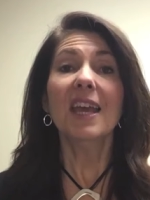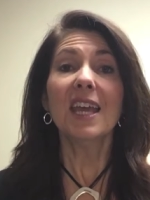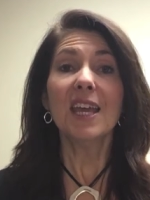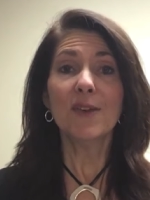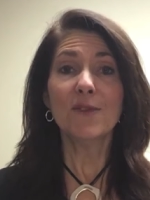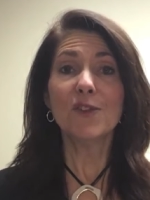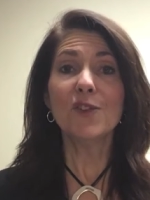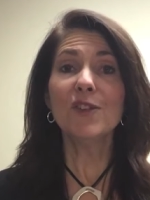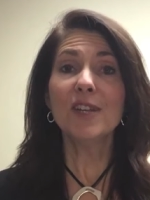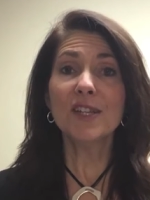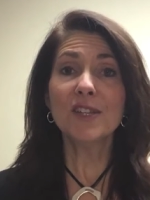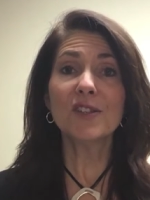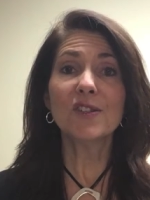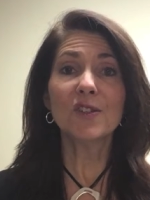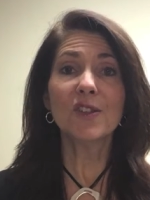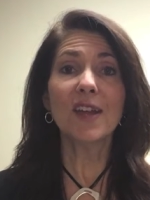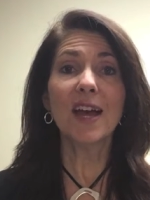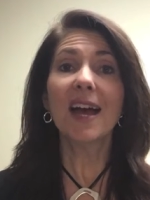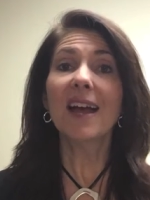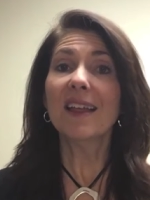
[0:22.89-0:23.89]
If you need to
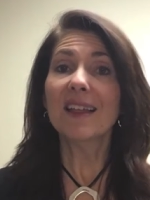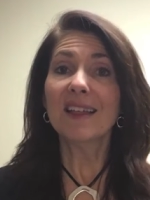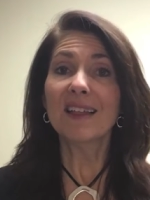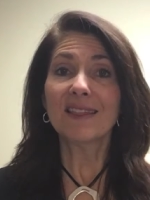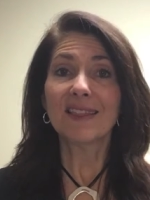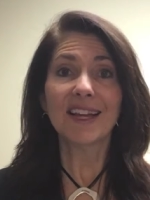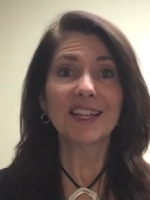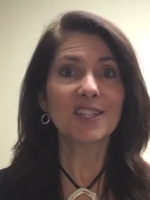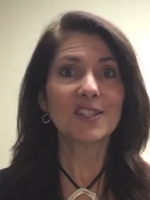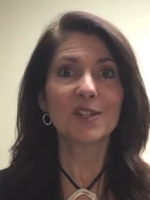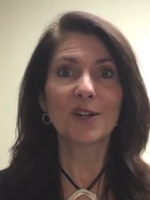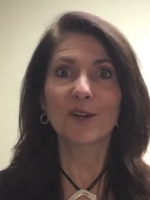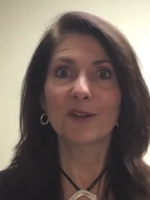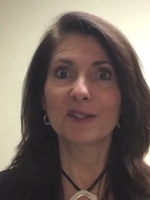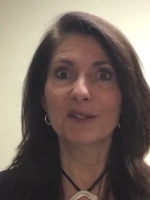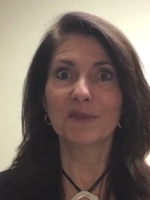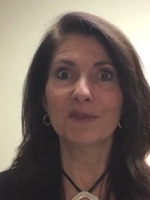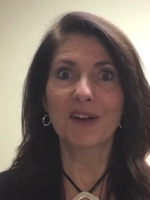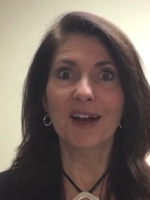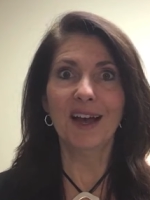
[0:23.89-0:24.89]
do that, that's
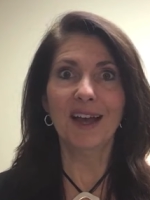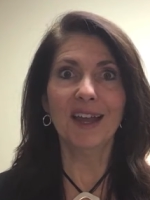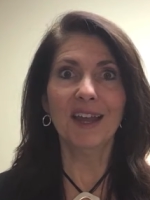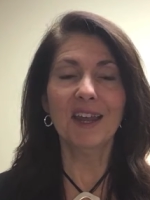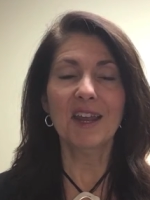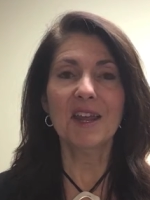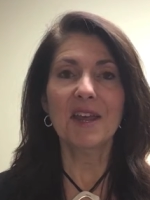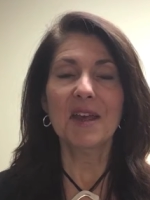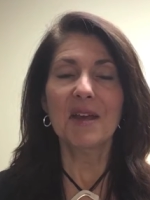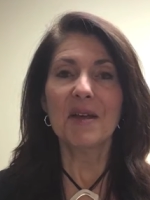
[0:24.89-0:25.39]
totally fine.